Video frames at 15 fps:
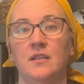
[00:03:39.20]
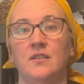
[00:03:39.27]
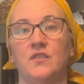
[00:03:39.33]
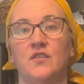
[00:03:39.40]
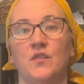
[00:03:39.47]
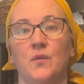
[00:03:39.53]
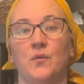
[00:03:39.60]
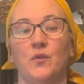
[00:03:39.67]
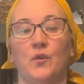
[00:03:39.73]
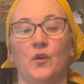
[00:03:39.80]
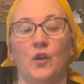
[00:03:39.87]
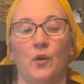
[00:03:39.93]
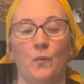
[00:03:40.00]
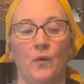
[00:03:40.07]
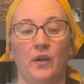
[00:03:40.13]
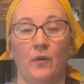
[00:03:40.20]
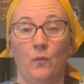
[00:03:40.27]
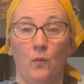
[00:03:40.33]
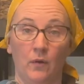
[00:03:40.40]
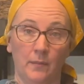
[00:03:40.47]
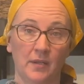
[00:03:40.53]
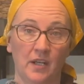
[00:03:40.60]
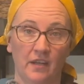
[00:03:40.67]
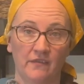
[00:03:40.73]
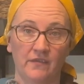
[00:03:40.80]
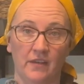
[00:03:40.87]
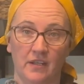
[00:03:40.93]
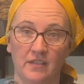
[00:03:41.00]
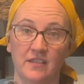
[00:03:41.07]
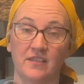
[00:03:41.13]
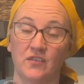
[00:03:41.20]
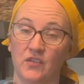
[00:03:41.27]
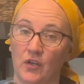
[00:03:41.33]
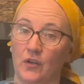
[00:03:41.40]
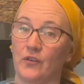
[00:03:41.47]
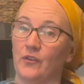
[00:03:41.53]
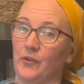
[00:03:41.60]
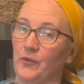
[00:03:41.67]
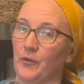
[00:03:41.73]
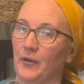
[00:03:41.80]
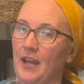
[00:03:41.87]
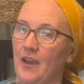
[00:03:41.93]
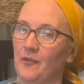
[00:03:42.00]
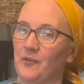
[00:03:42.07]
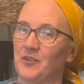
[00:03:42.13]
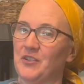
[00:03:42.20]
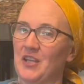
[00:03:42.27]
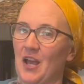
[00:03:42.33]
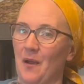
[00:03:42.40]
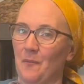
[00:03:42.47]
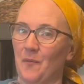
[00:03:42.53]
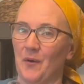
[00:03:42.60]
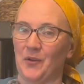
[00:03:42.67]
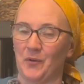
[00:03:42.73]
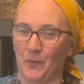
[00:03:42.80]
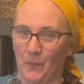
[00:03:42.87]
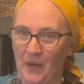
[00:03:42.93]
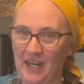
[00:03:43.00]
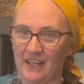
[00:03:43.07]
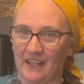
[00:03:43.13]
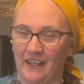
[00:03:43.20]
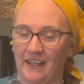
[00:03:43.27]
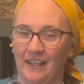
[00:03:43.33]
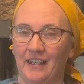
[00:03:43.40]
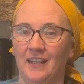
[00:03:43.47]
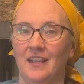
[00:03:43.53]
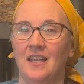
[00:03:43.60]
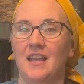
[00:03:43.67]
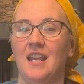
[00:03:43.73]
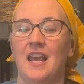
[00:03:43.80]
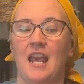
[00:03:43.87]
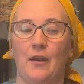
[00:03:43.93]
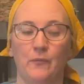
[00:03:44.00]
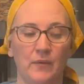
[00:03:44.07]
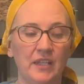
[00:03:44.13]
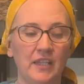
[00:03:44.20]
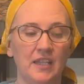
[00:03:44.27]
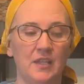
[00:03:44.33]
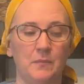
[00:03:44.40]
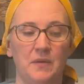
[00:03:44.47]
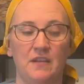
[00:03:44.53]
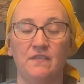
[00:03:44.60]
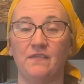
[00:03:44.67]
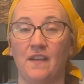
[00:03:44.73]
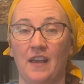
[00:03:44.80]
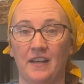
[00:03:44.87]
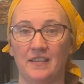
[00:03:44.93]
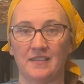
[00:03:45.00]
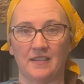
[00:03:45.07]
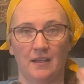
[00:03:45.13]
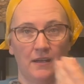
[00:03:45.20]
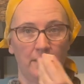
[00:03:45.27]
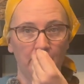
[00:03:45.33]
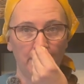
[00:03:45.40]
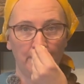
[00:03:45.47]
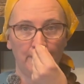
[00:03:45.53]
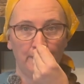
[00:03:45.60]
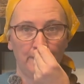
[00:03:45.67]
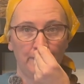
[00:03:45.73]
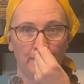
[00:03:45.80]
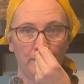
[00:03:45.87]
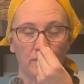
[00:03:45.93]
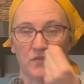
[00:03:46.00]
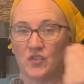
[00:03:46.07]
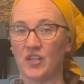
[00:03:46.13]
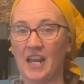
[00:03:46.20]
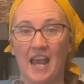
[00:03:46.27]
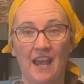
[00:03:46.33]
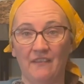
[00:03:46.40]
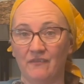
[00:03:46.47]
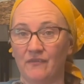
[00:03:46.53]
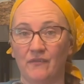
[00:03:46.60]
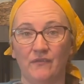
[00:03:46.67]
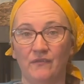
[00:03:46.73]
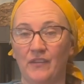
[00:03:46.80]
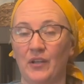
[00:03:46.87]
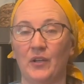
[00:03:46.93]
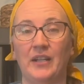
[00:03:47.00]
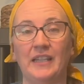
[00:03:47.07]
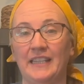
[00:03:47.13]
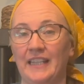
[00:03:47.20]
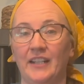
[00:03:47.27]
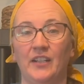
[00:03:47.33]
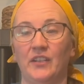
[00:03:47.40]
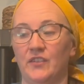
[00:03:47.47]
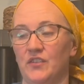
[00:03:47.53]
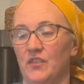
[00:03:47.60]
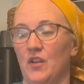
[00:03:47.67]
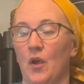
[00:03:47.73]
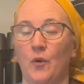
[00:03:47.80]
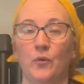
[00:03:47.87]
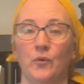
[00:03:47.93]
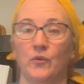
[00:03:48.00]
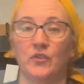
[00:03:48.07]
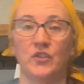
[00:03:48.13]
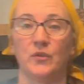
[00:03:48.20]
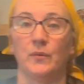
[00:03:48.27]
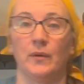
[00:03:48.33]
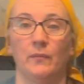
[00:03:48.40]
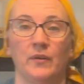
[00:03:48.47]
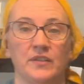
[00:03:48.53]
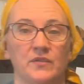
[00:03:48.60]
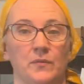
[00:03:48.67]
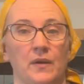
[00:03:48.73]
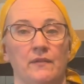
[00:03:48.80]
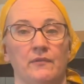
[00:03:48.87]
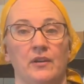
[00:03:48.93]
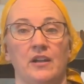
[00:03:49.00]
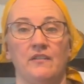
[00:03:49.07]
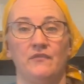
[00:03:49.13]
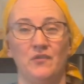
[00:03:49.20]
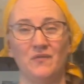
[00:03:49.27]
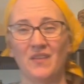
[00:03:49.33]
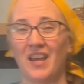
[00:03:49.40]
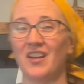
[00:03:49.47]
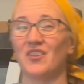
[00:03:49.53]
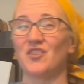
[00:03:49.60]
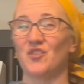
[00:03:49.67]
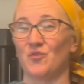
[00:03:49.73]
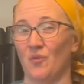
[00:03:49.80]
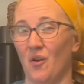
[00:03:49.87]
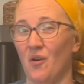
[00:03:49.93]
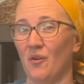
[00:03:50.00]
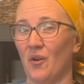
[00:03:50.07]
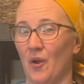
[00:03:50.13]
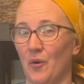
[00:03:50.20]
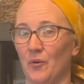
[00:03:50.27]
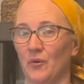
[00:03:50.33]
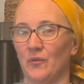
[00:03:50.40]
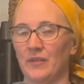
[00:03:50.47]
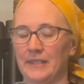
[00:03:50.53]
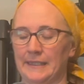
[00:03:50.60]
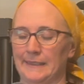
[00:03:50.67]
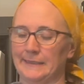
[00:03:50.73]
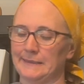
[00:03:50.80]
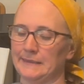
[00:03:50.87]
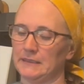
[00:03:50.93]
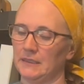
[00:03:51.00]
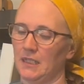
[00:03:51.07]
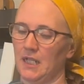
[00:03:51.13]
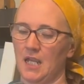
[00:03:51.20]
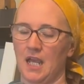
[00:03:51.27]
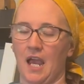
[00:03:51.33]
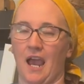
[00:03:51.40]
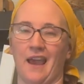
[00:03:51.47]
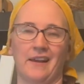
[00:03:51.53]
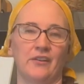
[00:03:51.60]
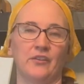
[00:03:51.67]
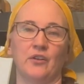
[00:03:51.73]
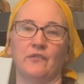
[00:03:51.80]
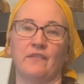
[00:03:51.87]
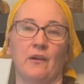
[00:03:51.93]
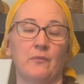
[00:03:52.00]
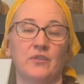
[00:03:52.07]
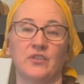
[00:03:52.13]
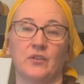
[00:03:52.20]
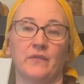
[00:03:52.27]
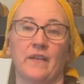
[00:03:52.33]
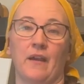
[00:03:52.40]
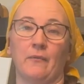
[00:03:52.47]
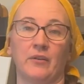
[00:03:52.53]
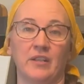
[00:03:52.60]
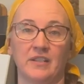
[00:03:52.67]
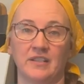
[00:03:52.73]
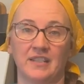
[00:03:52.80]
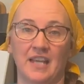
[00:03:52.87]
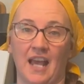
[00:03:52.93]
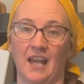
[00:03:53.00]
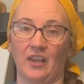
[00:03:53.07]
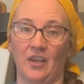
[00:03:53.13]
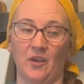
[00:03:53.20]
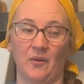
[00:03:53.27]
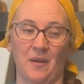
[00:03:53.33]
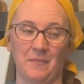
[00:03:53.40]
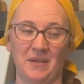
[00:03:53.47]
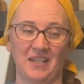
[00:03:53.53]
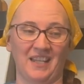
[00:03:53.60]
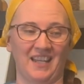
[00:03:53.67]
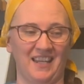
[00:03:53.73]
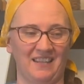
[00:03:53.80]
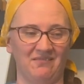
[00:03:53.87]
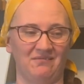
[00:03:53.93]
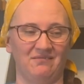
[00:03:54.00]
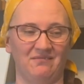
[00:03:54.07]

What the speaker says: So you're going to want it warm enough that it doesn't turn on your countertop while you're waiting. And really, the beef fat itself should have very little odor to it whatsoever. If you've got a strong odor in there, I don't know if I would turn that one into tallow. I mean, like,